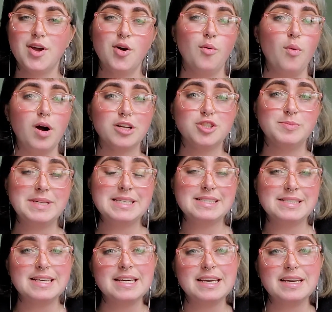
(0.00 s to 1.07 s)
watch me
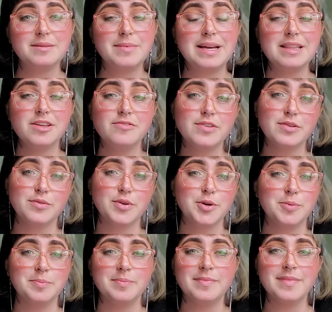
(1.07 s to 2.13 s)
sit in my living
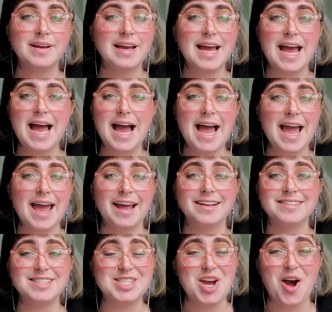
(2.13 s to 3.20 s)
room
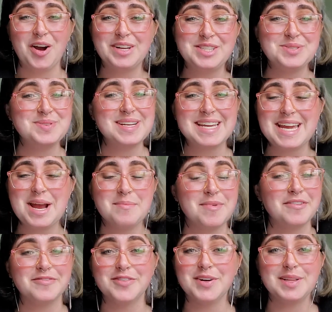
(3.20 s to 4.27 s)
and talk to a camera
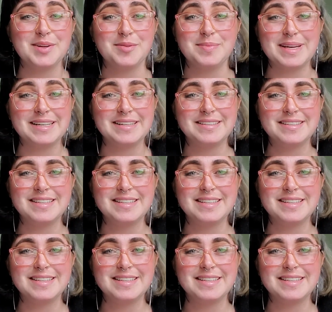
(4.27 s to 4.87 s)
for a little bit.